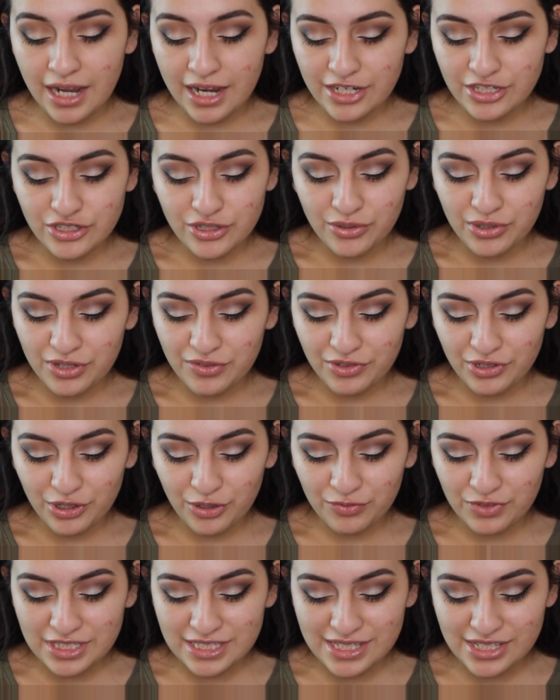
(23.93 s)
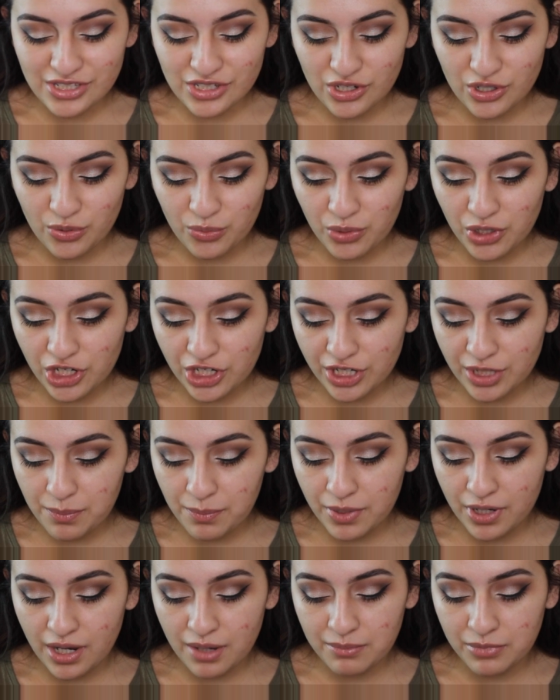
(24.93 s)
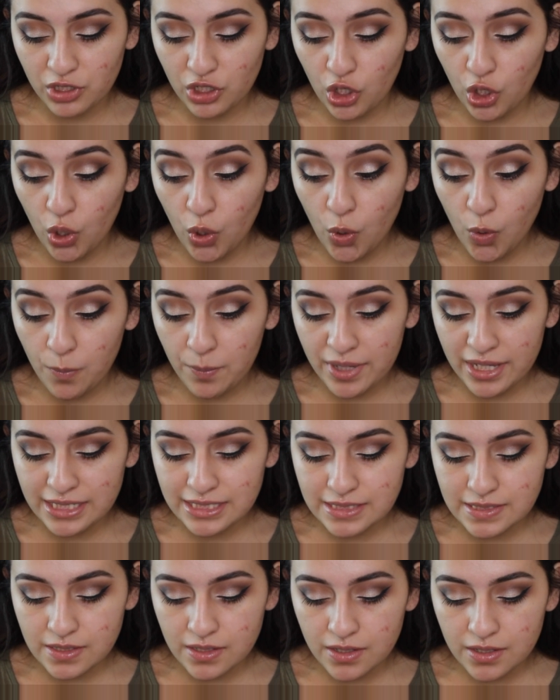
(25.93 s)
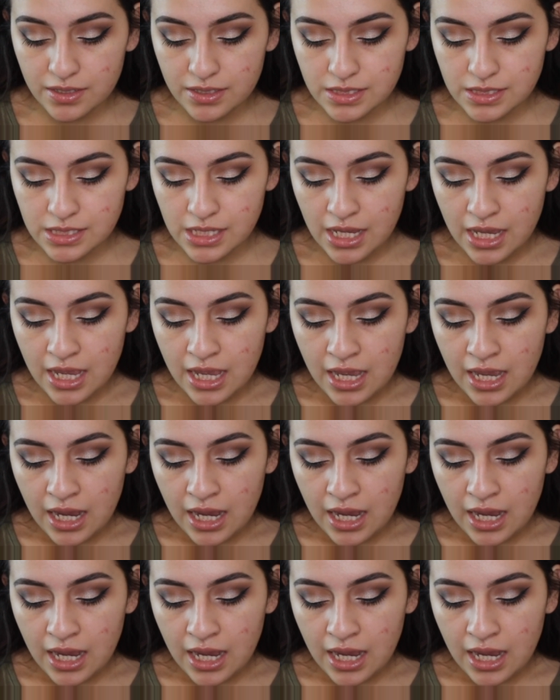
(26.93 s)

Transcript: I don't even know if this is going to work, but I'm going to hope it does.